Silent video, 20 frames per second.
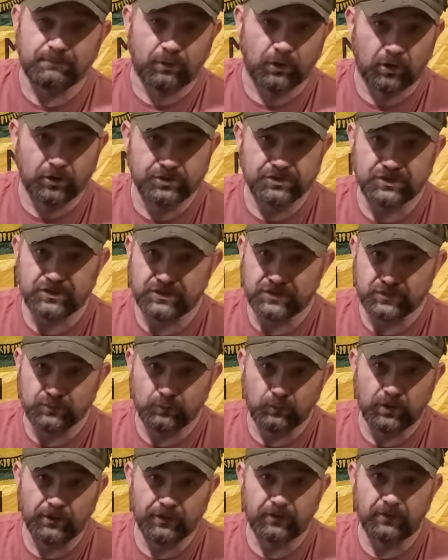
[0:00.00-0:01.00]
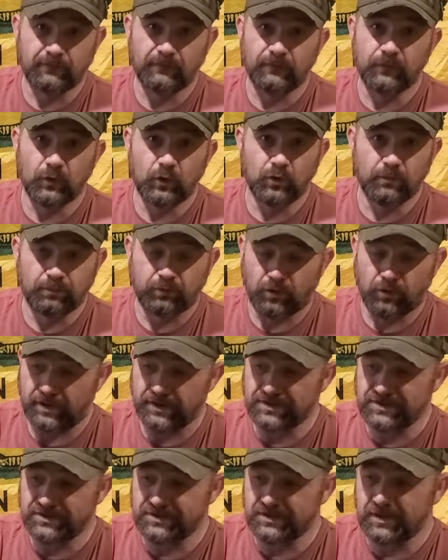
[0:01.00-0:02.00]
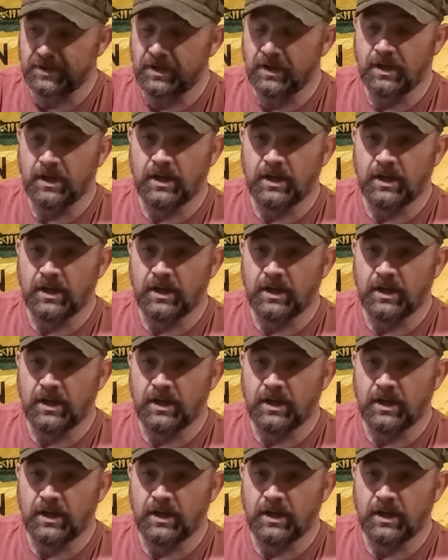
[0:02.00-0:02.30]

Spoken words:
purchased this welder full price,